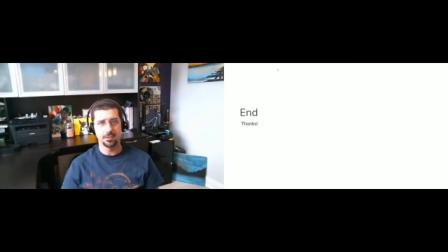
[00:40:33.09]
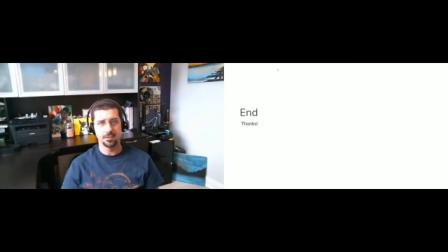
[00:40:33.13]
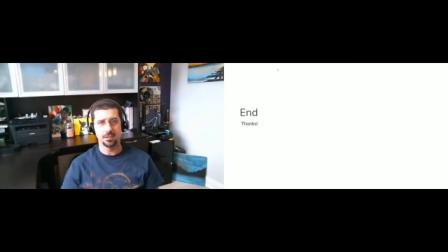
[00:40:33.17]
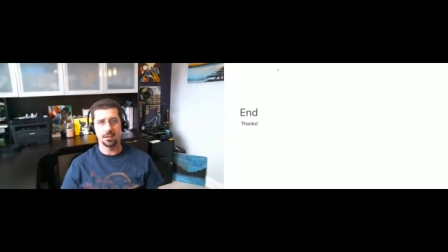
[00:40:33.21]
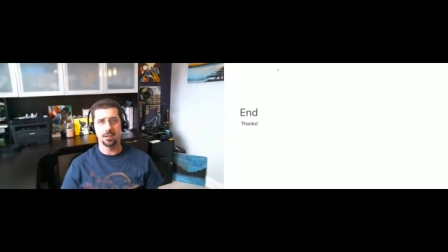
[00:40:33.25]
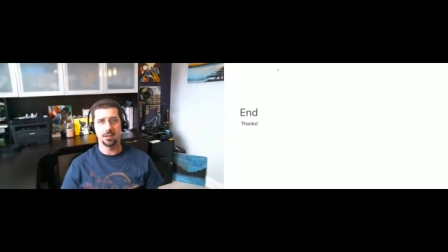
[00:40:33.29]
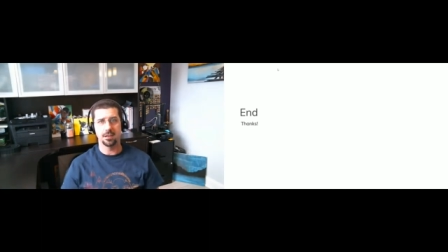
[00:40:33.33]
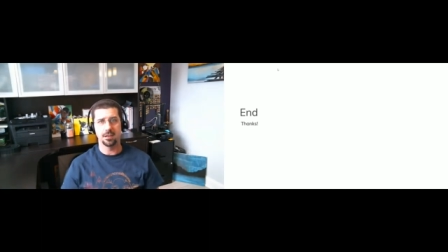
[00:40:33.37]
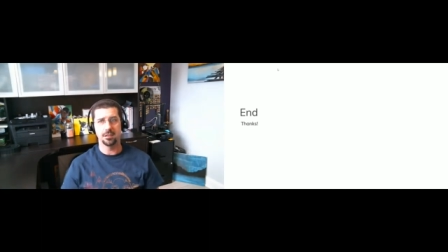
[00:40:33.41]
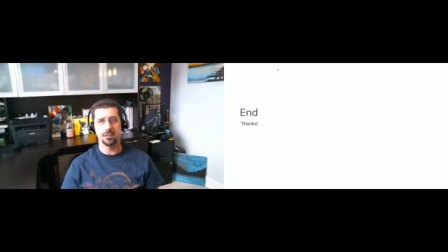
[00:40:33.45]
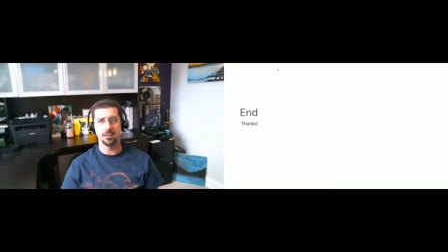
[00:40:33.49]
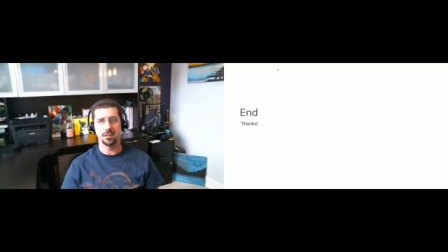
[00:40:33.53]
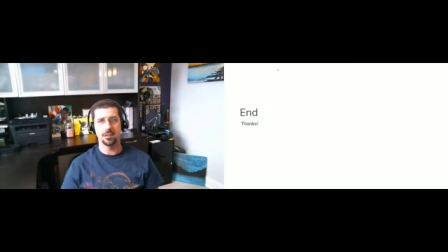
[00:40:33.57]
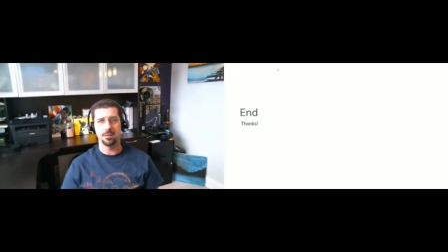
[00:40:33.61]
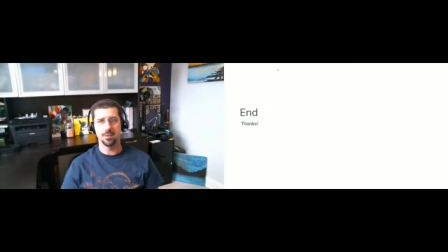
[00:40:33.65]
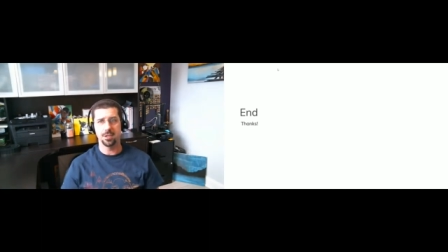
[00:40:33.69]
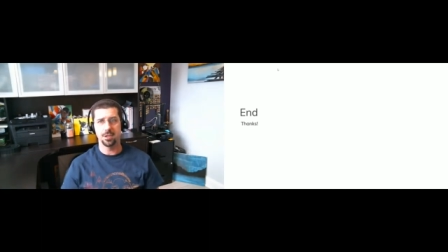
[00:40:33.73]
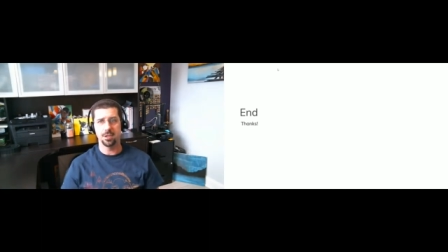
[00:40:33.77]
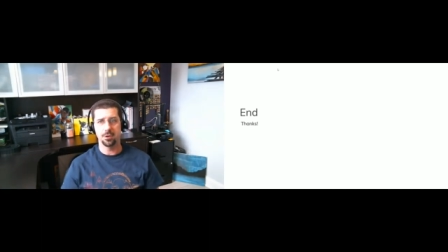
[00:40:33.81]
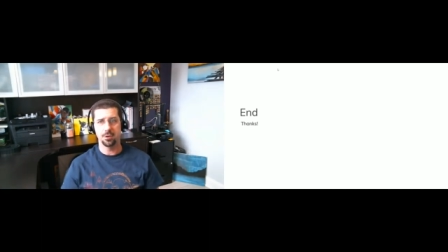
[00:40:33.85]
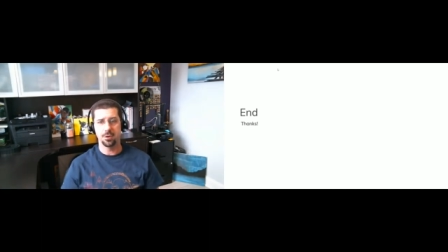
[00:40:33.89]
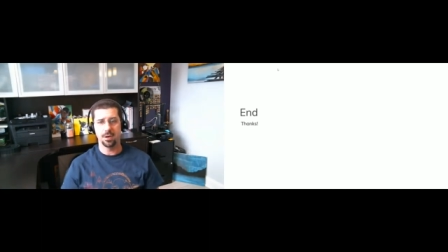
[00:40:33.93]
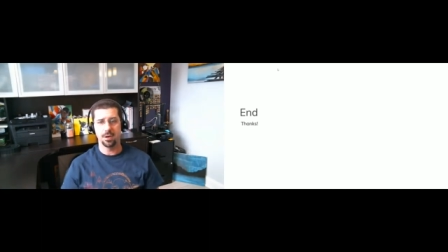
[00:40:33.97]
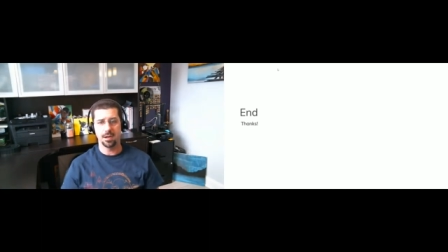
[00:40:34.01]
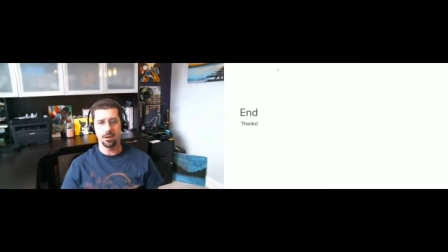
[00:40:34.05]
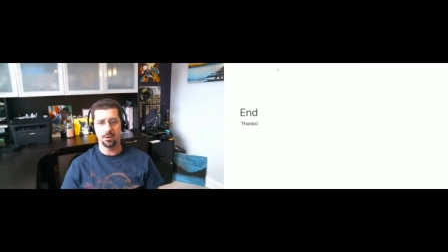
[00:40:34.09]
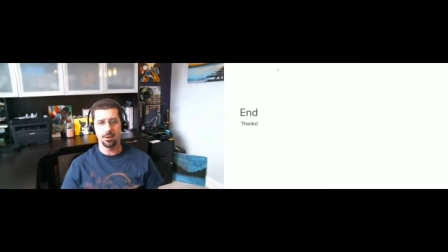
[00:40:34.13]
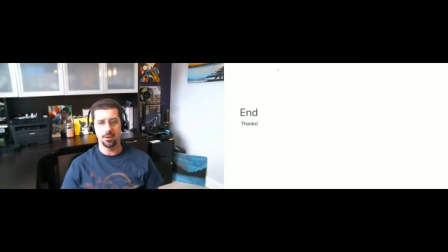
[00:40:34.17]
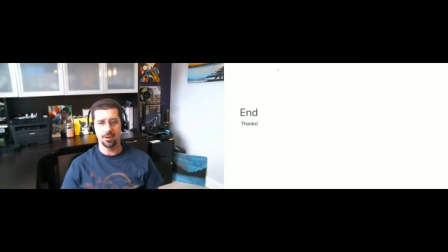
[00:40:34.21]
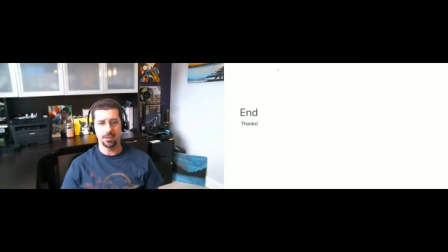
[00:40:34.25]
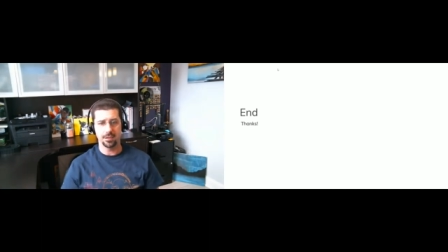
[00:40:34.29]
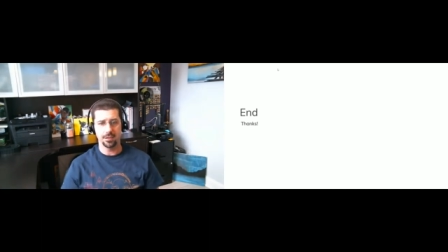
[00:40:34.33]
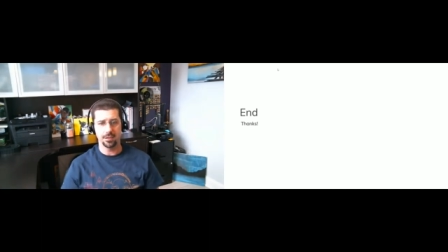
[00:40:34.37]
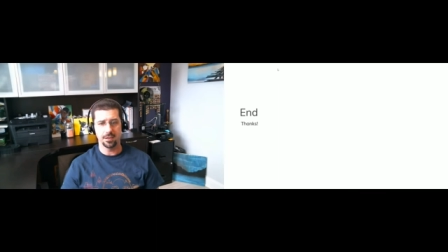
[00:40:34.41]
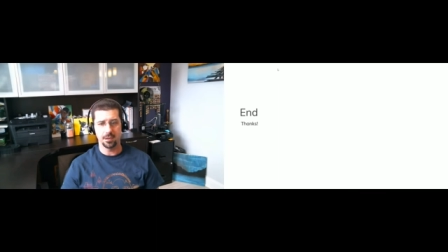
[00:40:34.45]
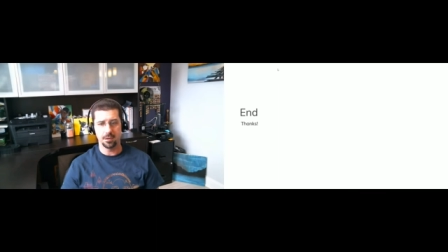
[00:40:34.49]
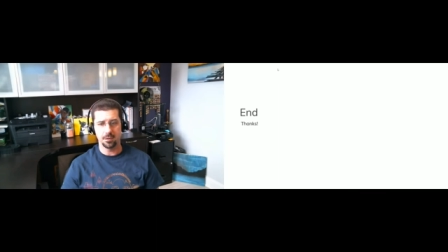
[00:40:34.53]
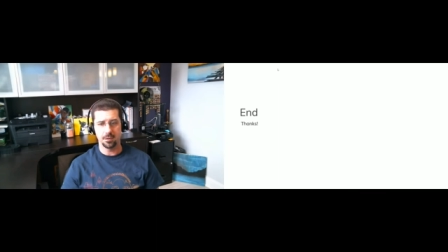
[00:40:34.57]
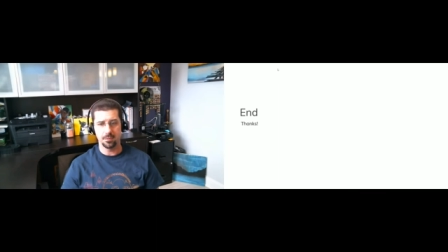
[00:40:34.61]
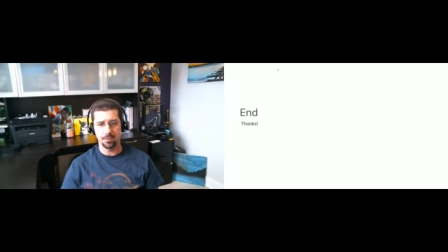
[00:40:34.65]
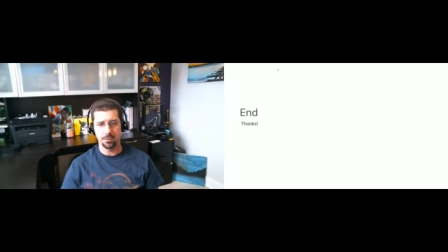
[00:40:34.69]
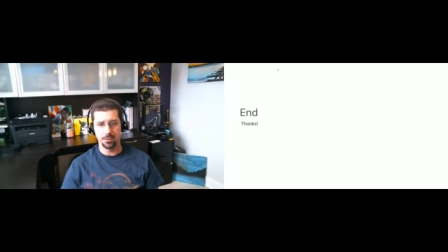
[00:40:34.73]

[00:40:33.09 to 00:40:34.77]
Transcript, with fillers: Uh, let me know how I can help,